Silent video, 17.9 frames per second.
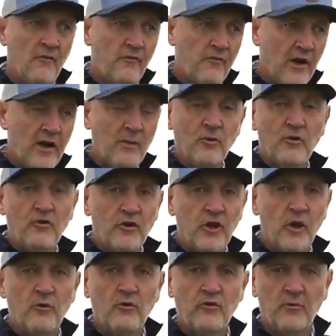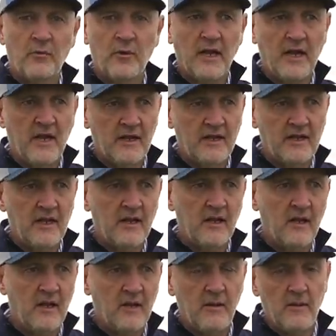very much noticeably, and I did
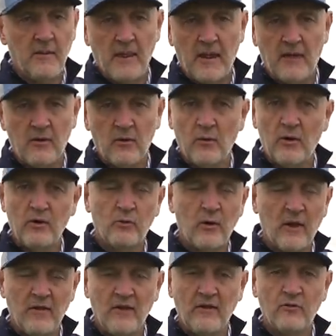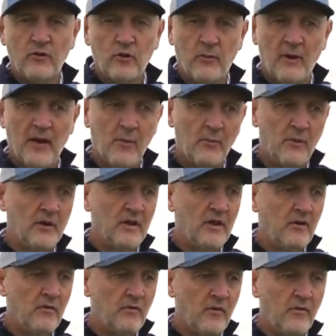a, I don't know which way these are coming out, but I
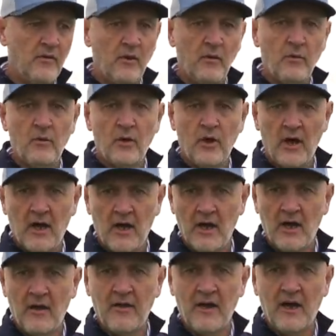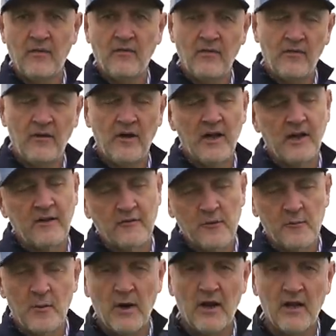did a review uh, of the i59s
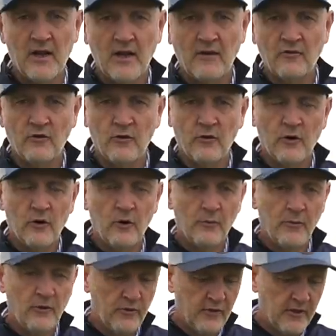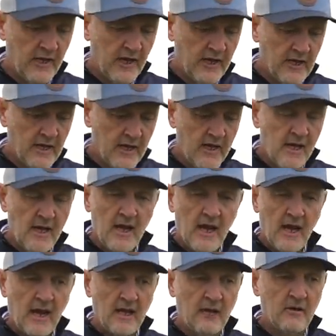comparing against another club the other day.
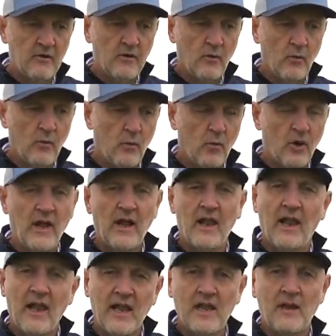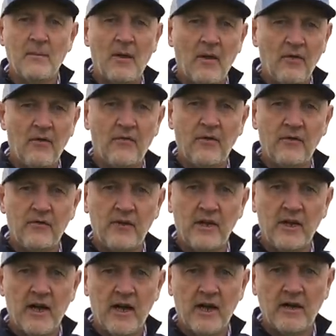And what I like about the
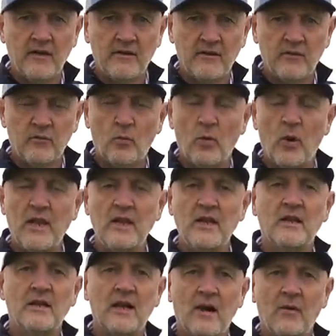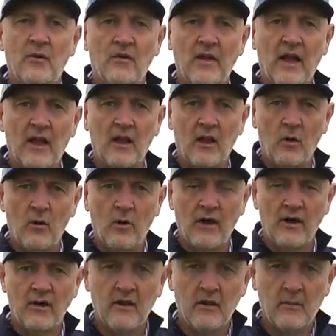59s is when you're down at that lower
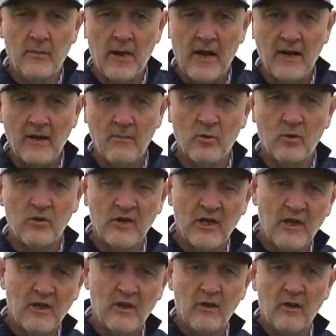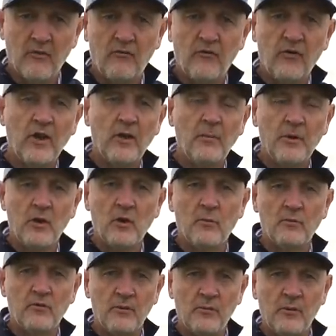end of the bag in particular, the feel
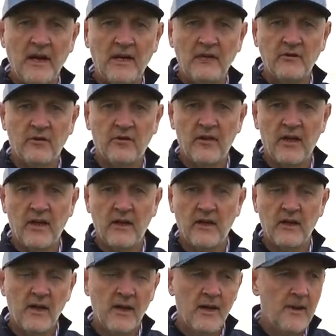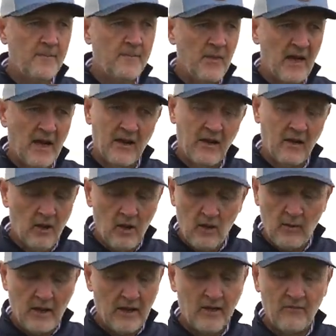becomes a major thing. And
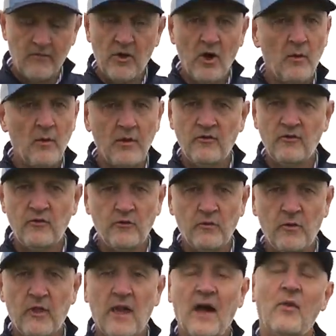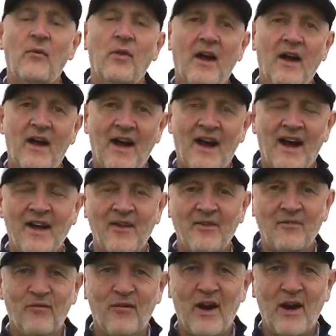although I'd have no issues with how that
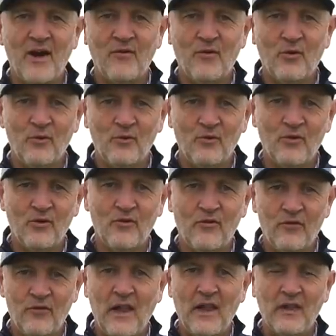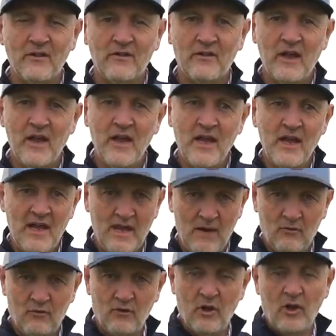i500 felt,
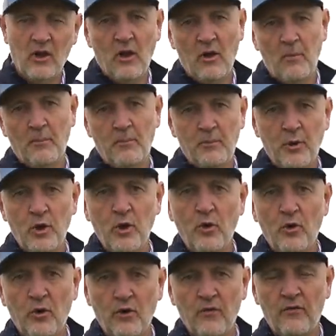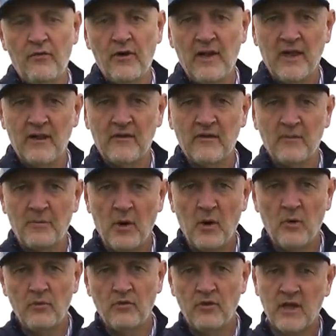it was a lot purer feel, I
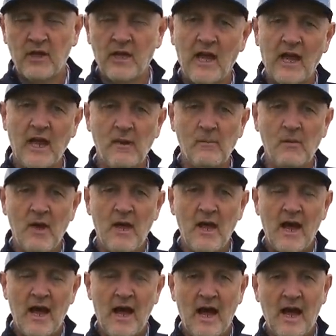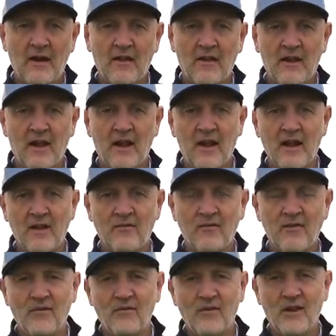suppose, that came out of that
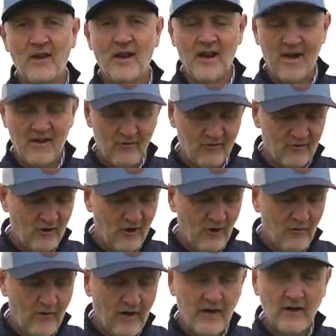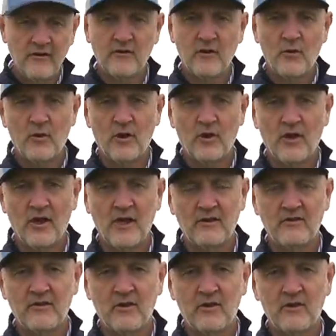i59. There's a lot of eyes going on here.
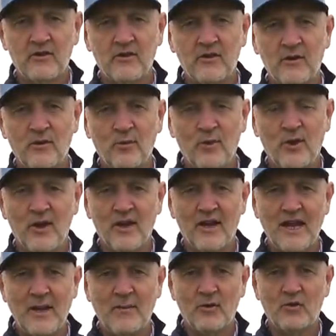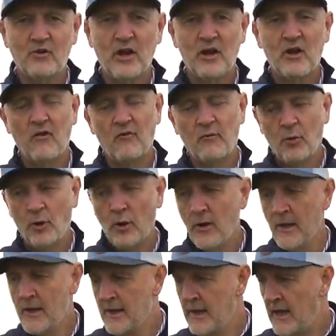It's a lot to uh, keep a track of, but
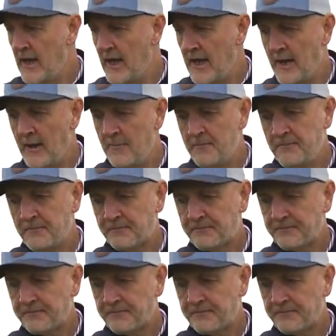um,